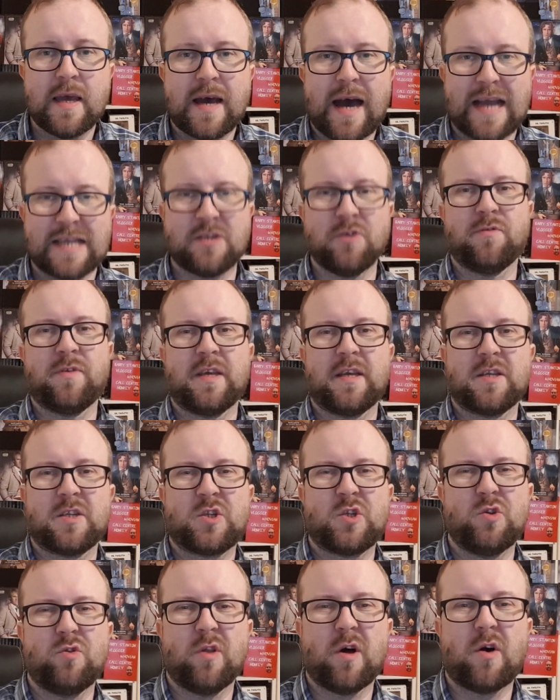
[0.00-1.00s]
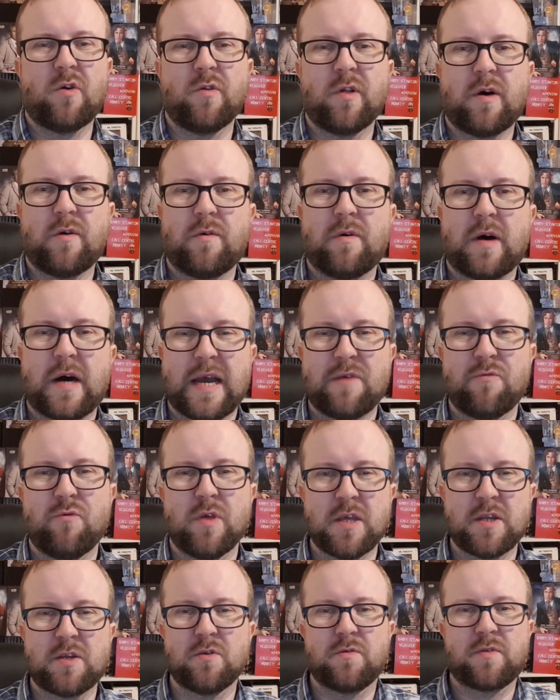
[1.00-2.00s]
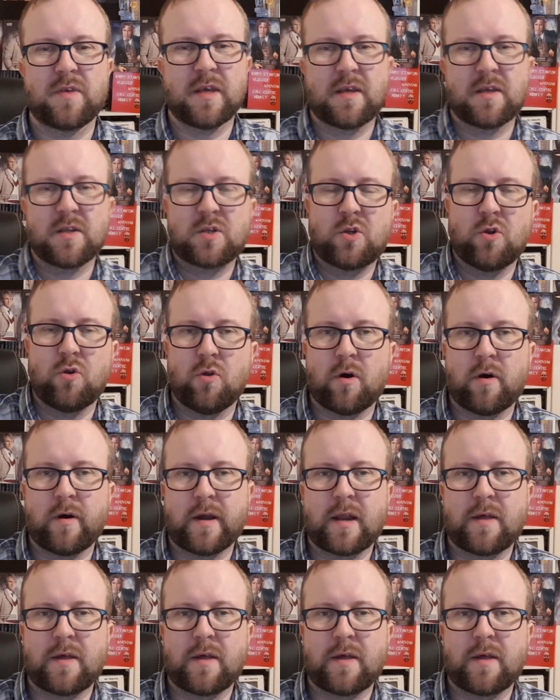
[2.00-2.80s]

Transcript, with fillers: I do think it's too long though. I really do think it's too long,